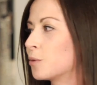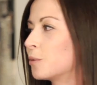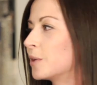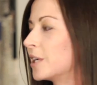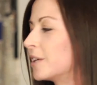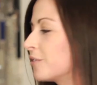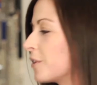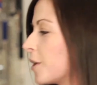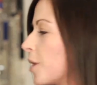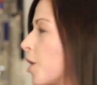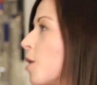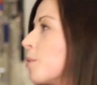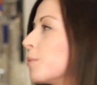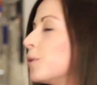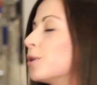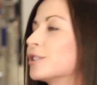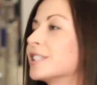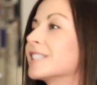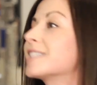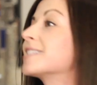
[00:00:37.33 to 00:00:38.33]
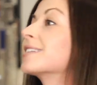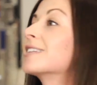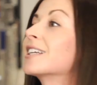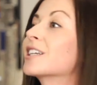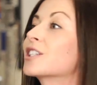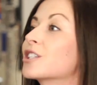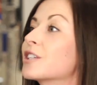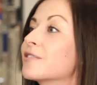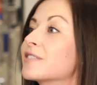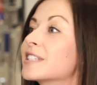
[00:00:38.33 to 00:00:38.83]
Well, we've pulled a
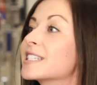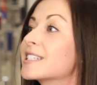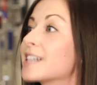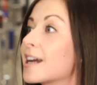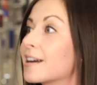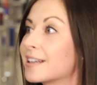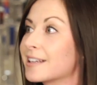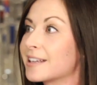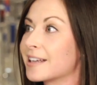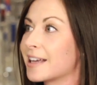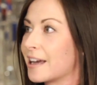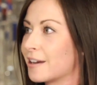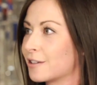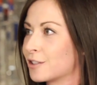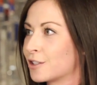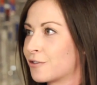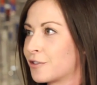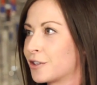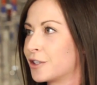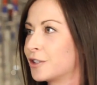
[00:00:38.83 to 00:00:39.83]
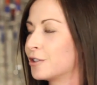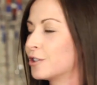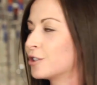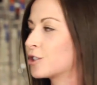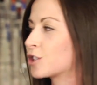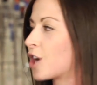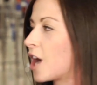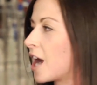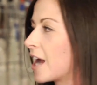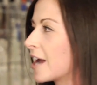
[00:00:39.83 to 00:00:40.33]
selection of stunning gowns for you to
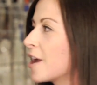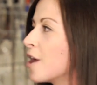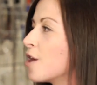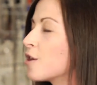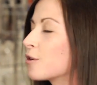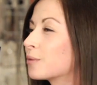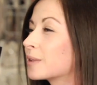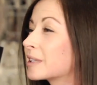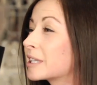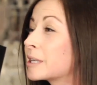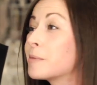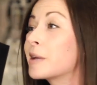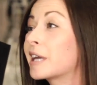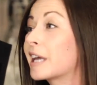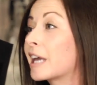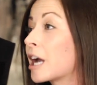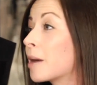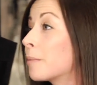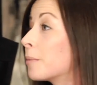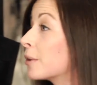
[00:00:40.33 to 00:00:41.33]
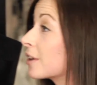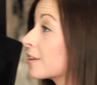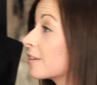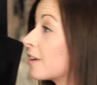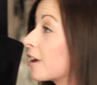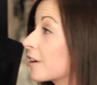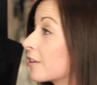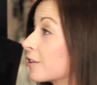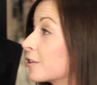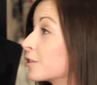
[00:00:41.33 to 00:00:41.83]
try, really picking up on a
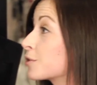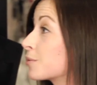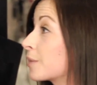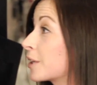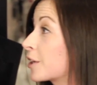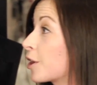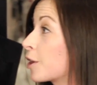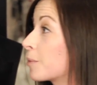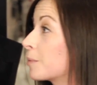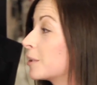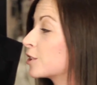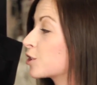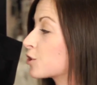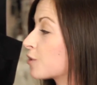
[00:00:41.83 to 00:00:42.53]
lot of those red carpet